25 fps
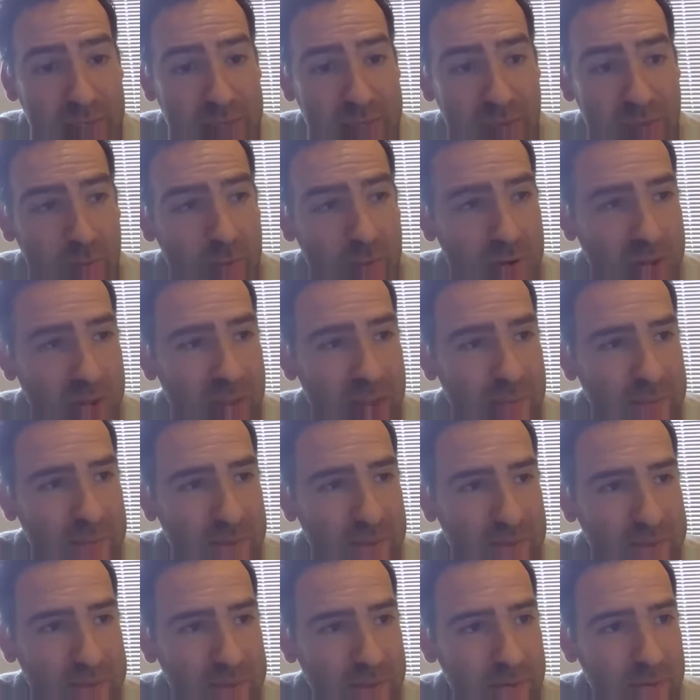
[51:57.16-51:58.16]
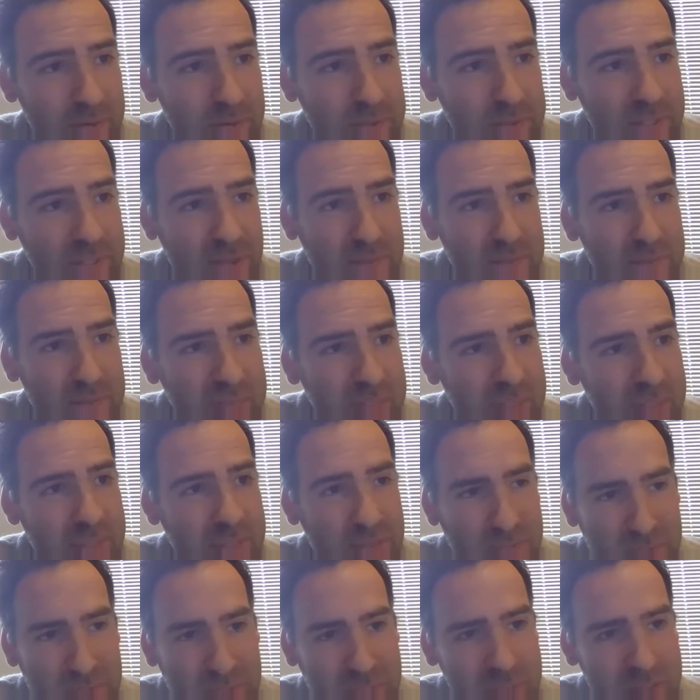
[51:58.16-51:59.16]
So what happened was that
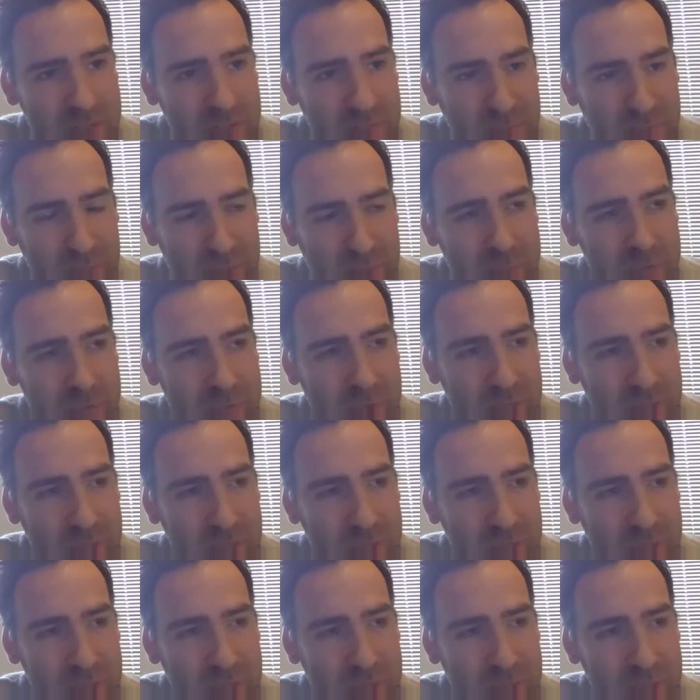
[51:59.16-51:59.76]
millions and millions of people